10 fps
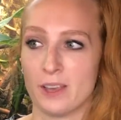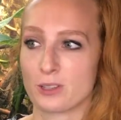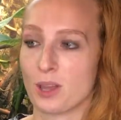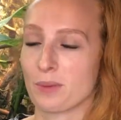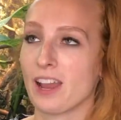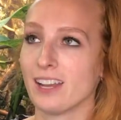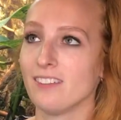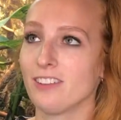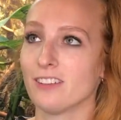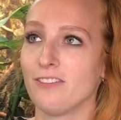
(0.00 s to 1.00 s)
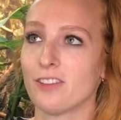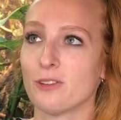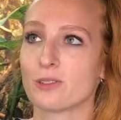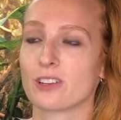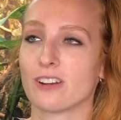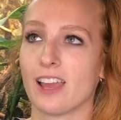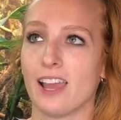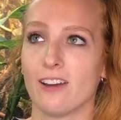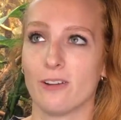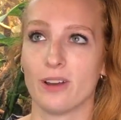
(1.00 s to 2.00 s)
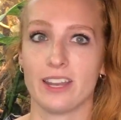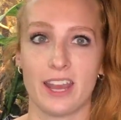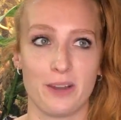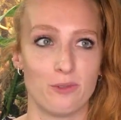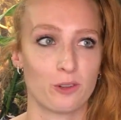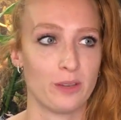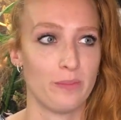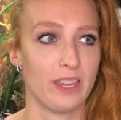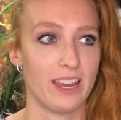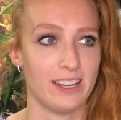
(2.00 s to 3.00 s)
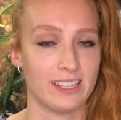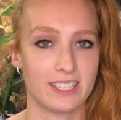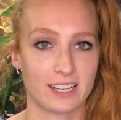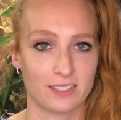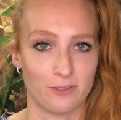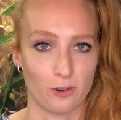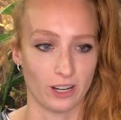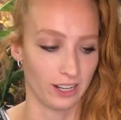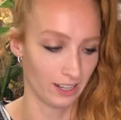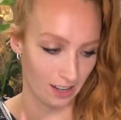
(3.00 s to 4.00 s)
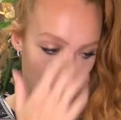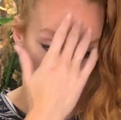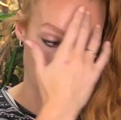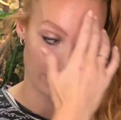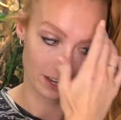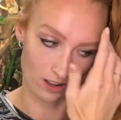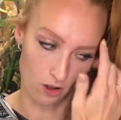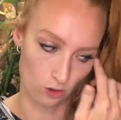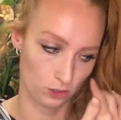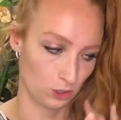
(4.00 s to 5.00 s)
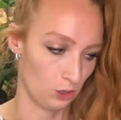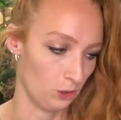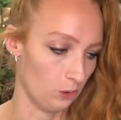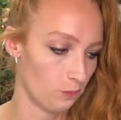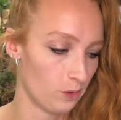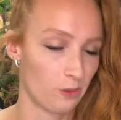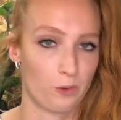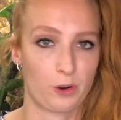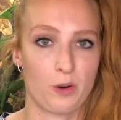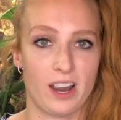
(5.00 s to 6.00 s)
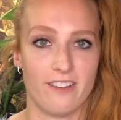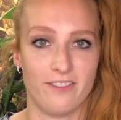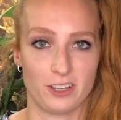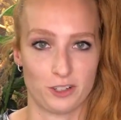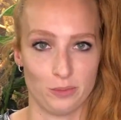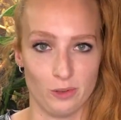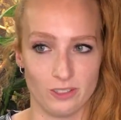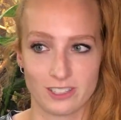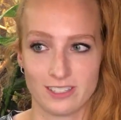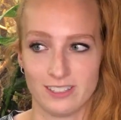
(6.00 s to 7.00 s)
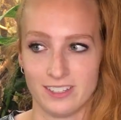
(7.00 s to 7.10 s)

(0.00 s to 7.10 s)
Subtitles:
So I'm kind of confused on how an animal can be an insectivore, but then also require vegetables,